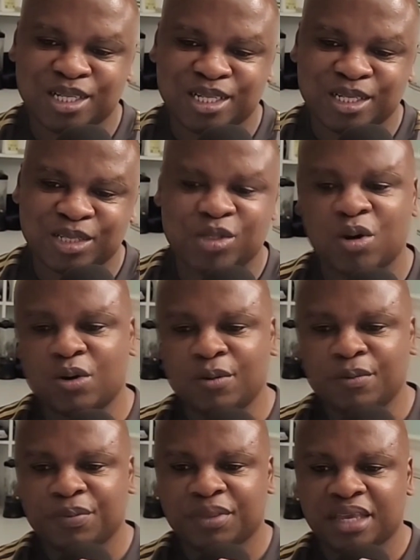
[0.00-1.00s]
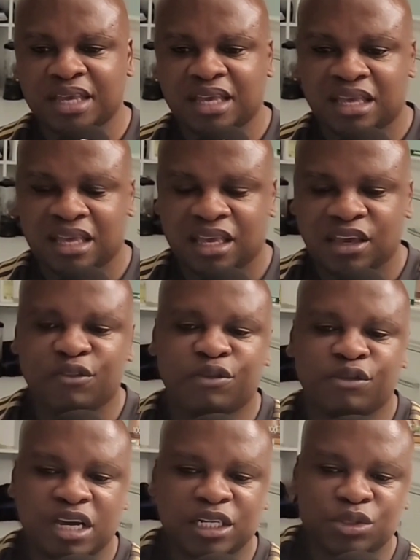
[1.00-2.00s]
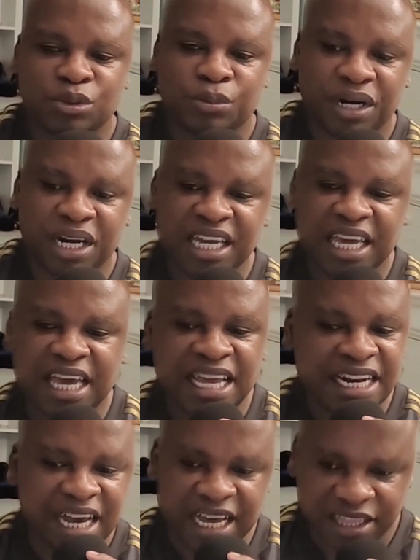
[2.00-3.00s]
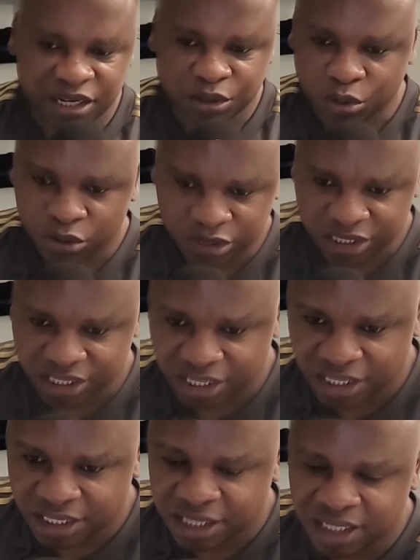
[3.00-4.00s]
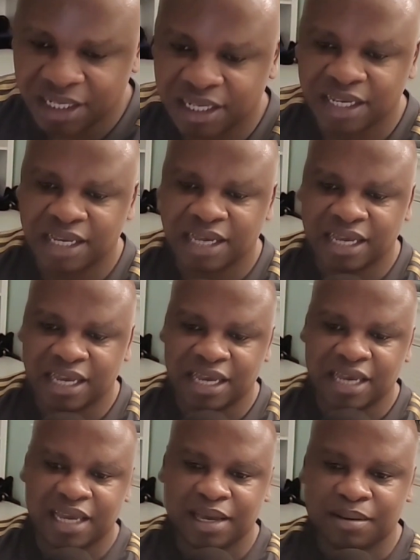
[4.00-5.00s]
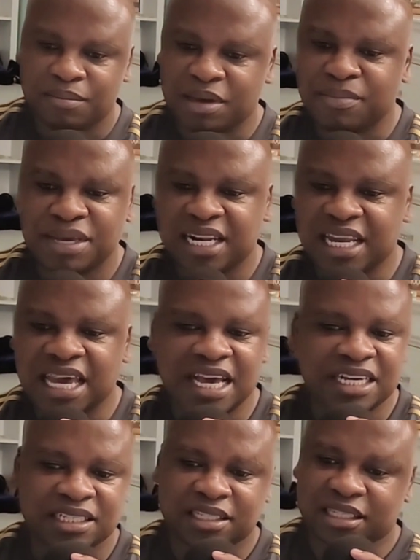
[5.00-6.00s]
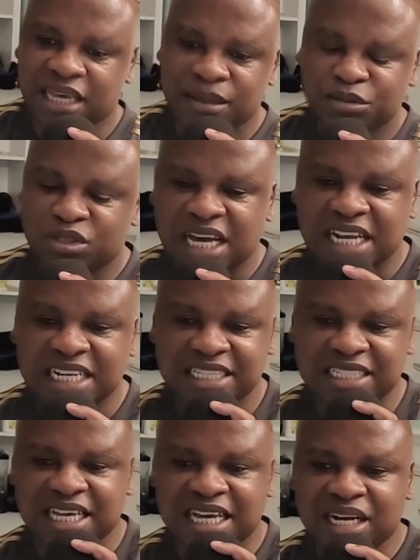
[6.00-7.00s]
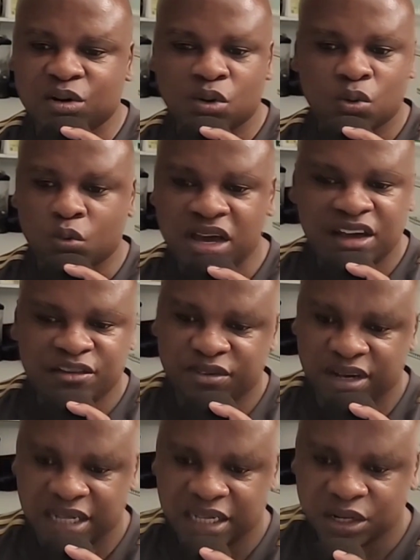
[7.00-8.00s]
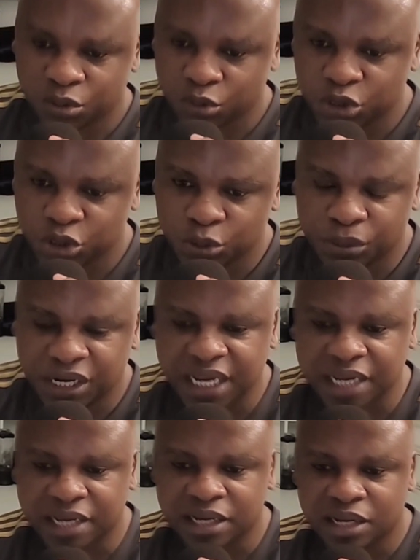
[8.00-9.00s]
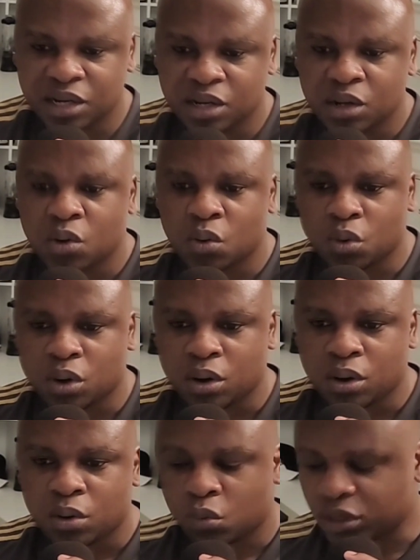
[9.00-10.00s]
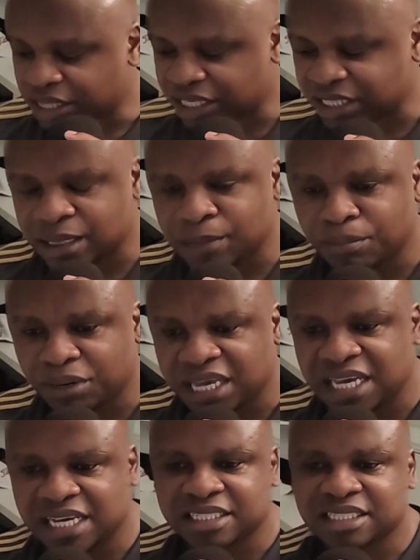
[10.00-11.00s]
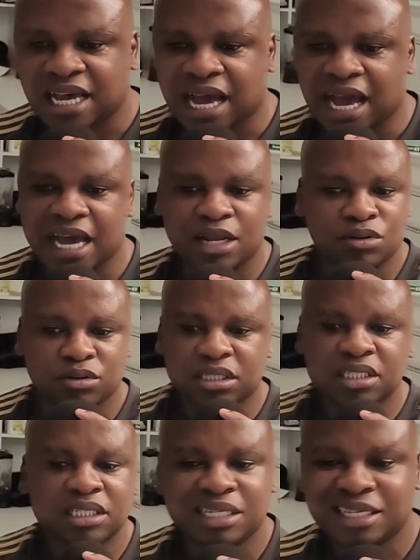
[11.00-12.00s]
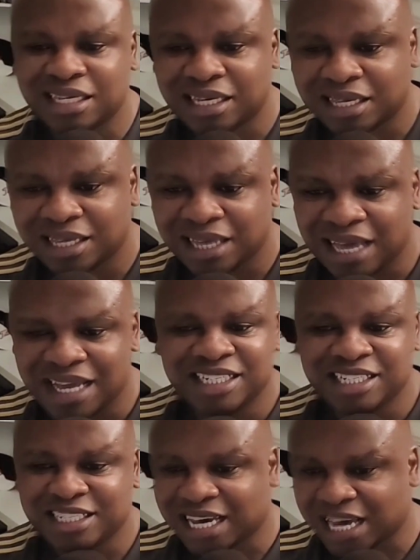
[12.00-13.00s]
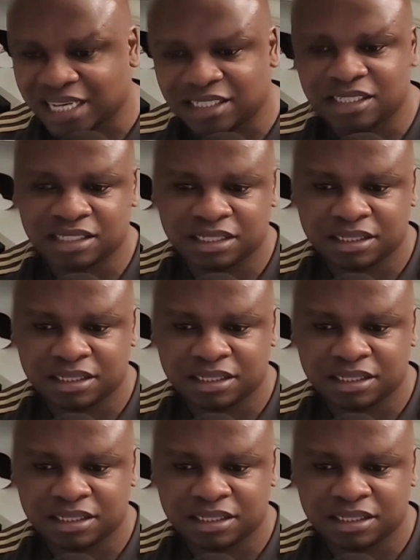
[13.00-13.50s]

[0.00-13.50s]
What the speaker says: So, if you are to bring any other coach, maybe an ex-Caps United son or whoever coach you bring, with the same players, I don't see any change.